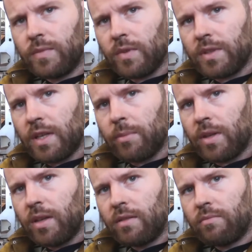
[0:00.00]
I tap
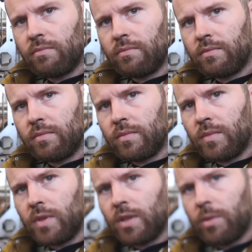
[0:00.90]
that,
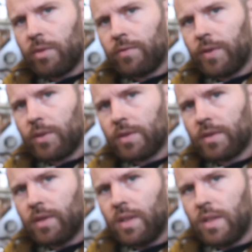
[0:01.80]
come on, focus.
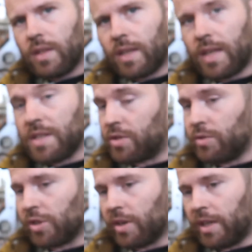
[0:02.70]
That is
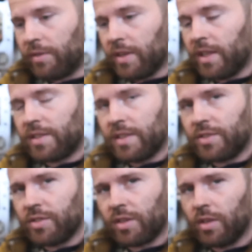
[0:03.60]
too shiny for this, it's
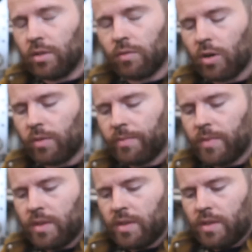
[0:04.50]
just going to look wrong.
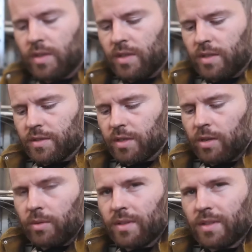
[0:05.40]

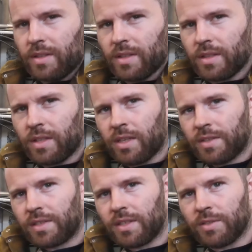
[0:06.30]
So
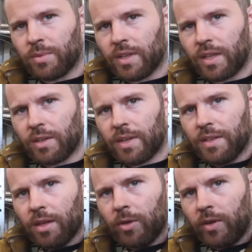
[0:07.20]
this is what they're going to
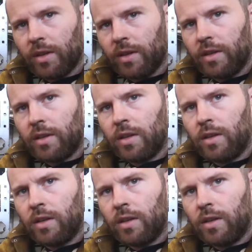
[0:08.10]
end up looking like.